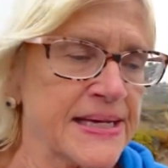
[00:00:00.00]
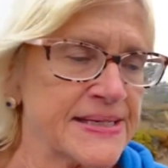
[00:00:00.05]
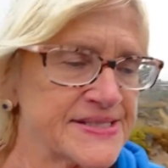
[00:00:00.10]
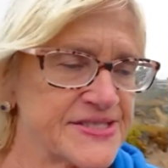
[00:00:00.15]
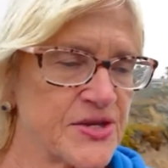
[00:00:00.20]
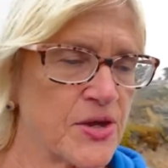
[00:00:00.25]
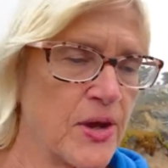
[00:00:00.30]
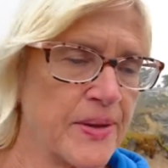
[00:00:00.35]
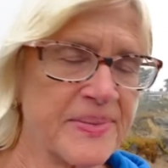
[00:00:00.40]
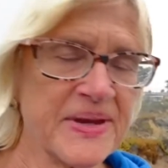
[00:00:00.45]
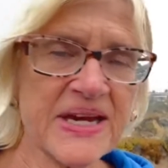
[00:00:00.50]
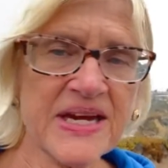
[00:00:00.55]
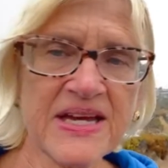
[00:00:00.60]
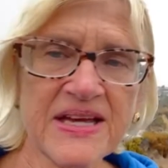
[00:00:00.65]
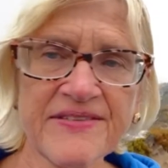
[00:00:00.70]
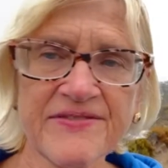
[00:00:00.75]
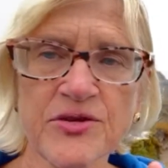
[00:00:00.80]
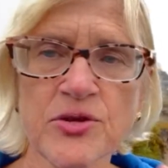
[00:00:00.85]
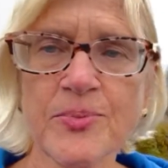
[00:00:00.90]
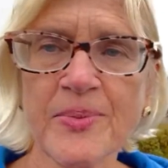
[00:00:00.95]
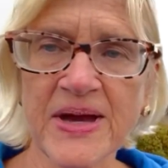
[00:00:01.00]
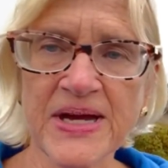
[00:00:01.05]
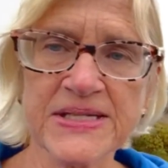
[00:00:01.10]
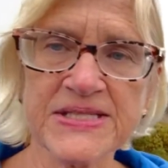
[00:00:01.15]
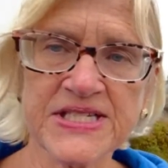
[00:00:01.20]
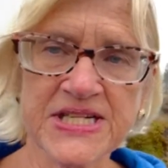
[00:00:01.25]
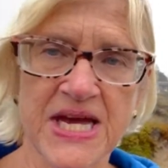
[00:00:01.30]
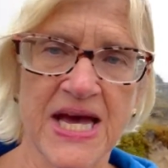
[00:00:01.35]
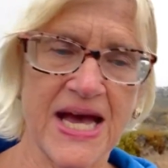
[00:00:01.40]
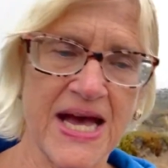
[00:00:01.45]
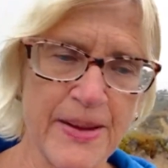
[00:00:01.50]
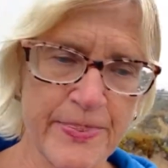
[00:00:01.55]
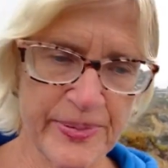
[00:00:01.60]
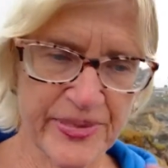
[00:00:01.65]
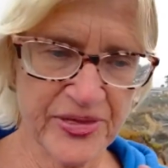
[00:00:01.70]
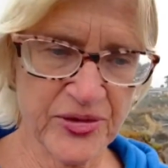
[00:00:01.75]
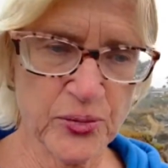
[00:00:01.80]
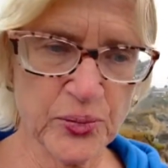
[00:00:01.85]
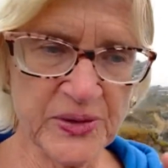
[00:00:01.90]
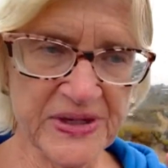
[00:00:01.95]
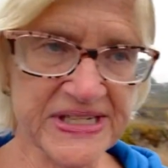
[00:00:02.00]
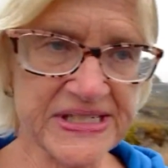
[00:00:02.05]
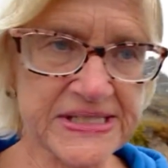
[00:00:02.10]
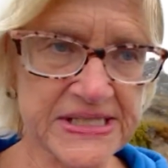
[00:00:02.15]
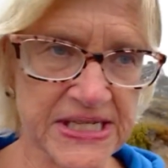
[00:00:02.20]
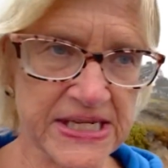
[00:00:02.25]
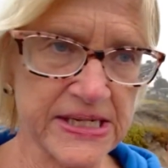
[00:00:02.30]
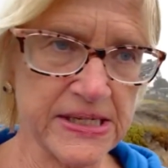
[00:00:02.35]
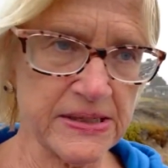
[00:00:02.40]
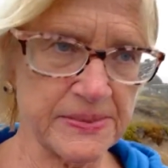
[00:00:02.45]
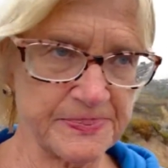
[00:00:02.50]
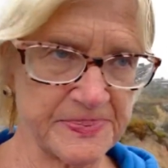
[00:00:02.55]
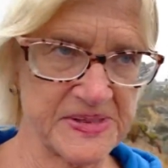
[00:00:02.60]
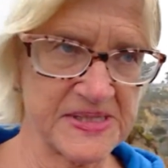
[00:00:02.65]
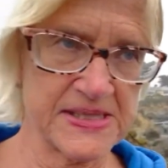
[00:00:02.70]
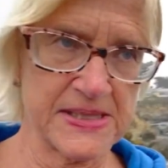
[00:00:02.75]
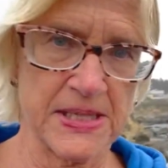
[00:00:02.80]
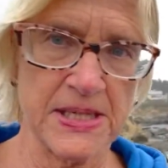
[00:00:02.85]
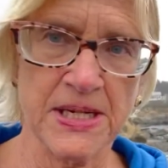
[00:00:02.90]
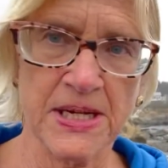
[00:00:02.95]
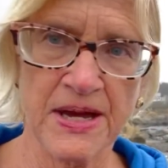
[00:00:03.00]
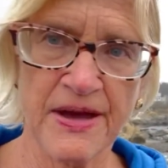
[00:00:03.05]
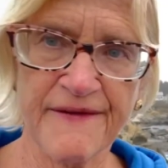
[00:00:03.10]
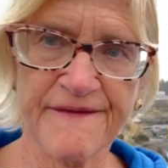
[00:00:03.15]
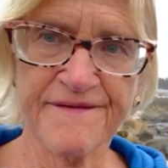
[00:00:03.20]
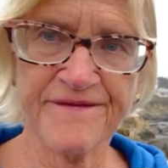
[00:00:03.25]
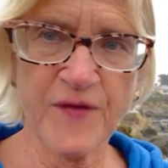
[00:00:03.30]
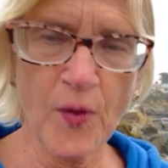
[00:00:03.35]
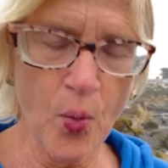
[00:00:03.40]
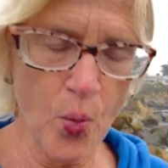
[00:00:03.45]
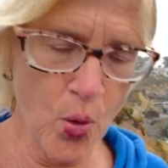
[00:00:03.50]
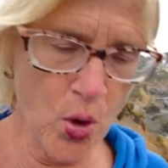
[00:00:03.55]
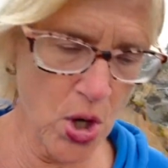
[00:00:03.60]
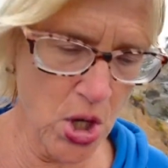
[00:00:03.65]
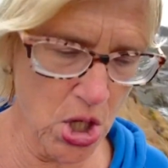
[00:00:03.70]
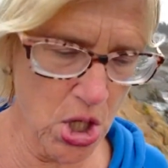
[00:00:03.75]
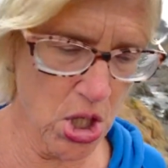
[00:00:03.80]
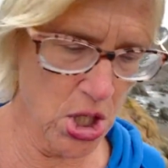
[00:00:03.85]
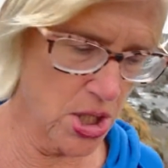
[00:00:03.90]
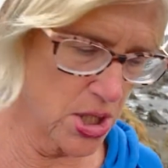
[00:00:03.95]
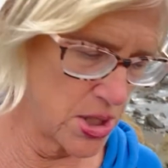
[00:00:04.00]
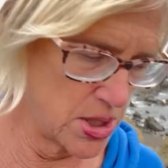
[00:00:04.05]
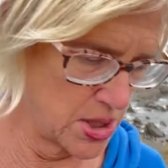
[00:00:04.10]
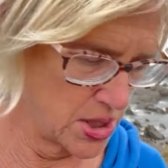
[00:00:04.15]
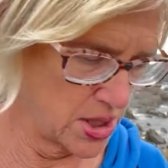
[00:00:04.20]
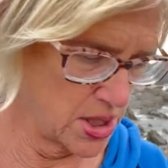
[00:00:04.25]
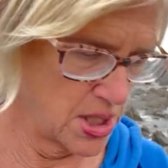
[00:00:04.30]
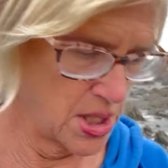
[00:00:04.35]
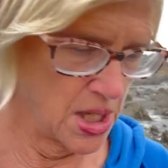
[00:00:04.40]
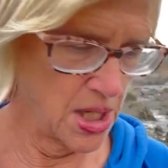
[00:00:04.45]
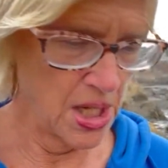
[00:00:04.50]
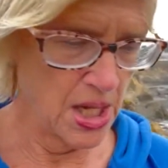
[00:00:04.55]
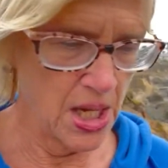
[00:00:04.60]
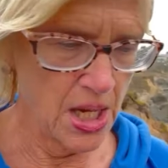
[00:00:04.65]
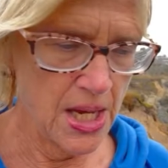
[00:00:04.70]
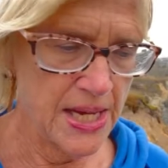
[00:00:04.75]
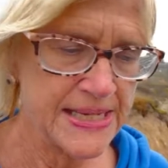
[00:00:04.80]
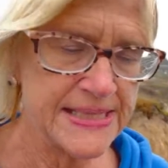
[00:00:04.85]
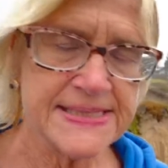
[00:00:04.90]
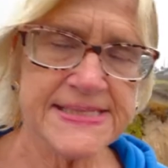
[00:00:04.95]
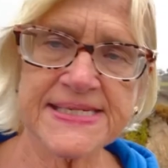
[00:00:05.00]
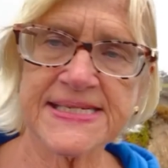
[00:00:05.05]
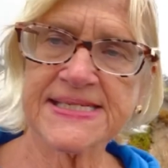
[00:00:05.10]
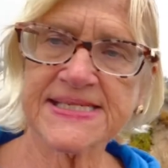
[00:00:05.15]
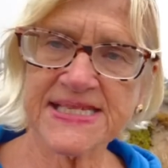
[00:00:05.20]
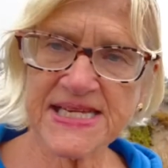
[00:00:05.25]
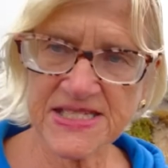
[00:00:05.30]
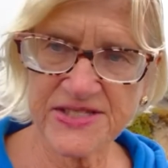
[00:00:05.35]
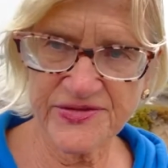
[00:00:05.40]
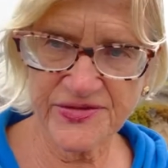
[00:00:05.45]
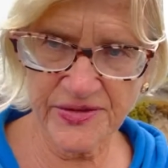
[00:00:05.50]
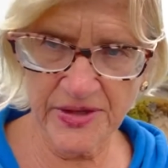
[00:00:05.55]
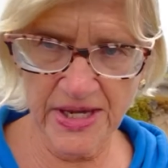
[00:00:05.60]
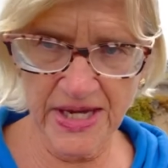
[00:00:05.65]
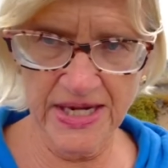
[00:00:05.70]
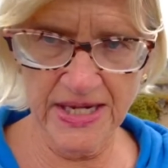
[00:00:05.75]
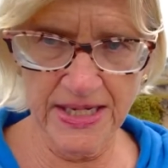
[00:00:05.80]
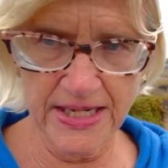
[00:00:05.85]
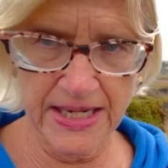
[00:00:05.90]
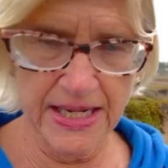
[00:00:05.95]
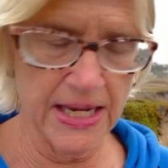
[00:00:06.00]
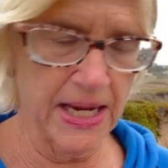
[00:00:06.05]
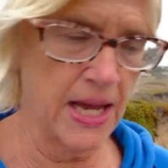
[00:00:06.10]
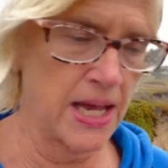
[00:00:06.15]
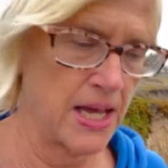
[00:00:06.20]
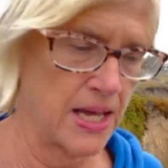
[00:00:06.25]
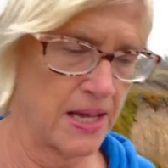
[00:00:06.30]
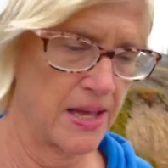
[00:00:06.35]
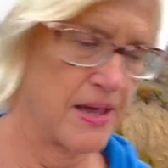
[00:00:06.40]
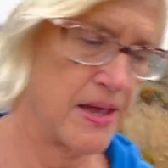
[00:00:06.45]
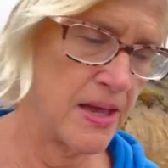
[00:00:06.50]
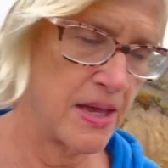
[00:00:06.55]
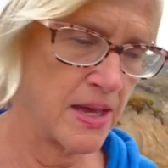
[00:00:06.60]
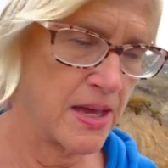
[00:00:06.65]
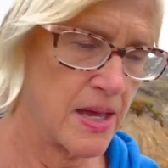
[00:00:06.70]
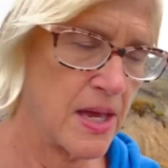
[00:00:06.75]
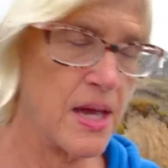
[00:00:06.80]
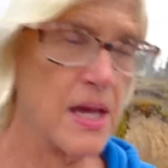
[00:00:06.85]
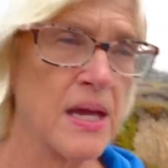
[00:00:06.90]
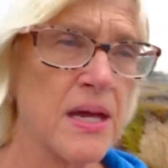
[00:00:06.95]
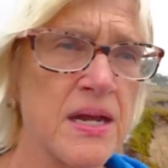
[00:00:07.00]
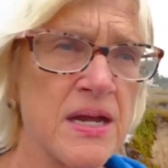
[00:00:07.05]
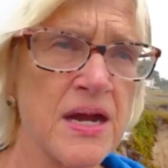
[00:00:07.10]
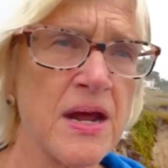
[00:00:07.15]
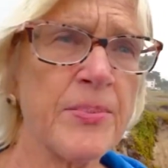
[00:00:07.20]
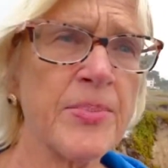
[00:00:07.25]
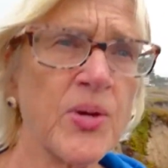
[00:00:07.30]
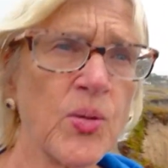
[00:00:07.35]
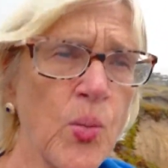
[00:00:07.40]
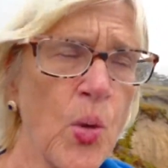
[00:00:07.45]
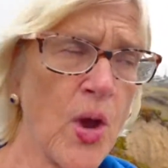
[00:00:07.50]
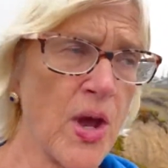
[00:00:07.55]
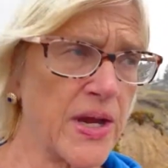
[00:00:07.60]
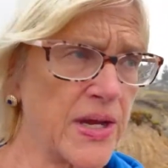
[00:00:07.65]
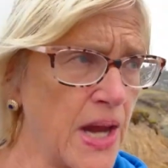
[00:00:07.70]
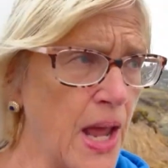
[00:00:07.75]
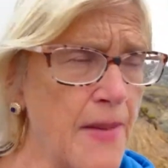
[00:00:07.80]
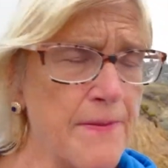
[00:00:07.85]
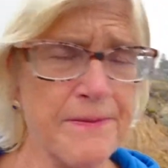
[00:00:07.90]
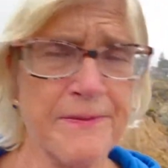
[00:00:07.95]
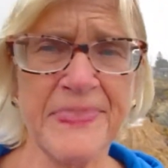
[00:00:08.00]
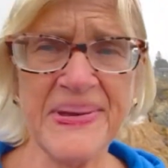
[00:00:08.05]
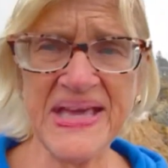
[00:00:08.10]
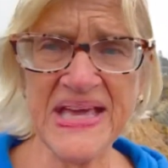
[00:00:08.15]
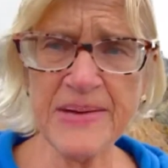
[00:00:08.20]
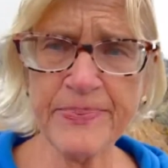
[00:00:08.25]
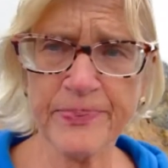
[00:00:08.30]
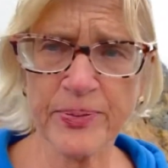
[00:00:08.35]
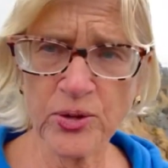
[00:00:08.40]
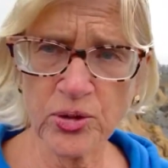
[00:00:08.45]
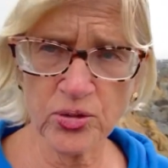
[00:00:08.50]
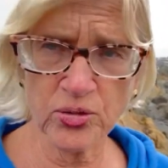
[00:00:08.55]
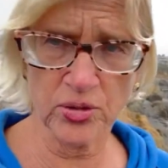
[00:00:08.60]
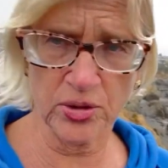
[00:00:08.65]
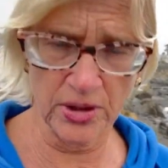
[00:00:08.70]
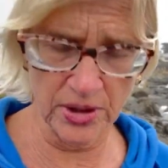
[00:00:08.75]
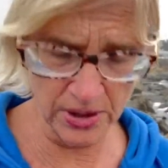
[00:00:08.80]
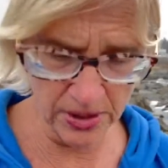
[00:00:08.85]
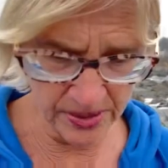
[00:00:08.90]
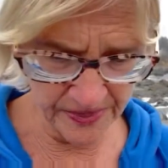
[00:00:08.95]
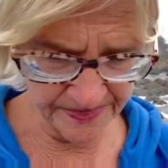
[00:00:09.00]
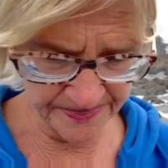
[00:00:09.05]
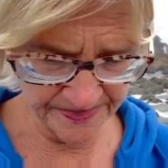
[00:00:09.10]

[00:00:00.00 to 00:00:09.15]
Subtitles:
So I'm gonna give you my top three tips for successful editing. Number one, be brutal.